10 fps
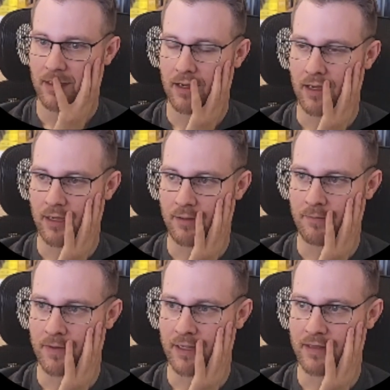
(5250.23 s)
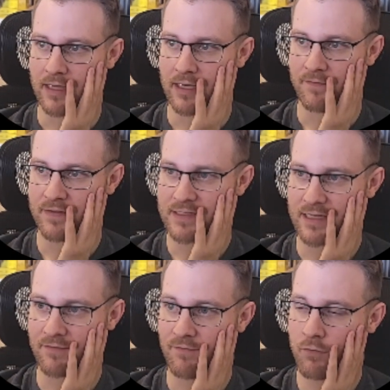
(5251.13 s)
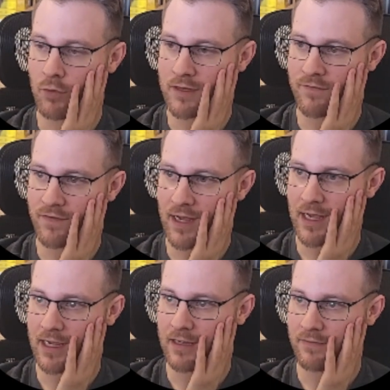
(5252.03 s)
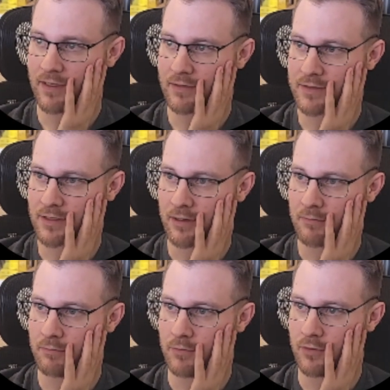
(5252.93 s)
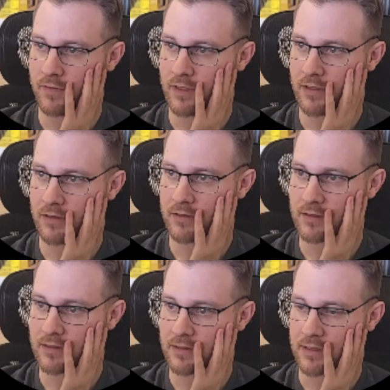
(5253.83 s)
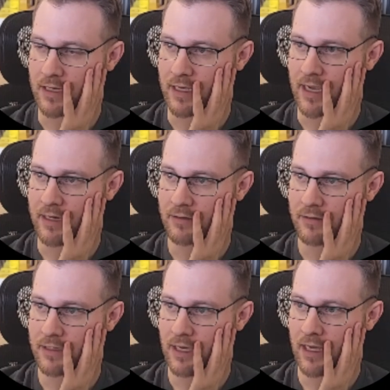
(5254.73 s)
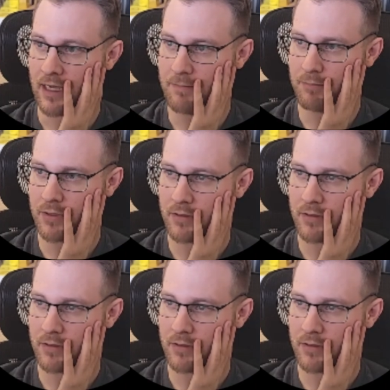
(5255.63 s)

And then if it's like 45, it'll start moving diagonally up.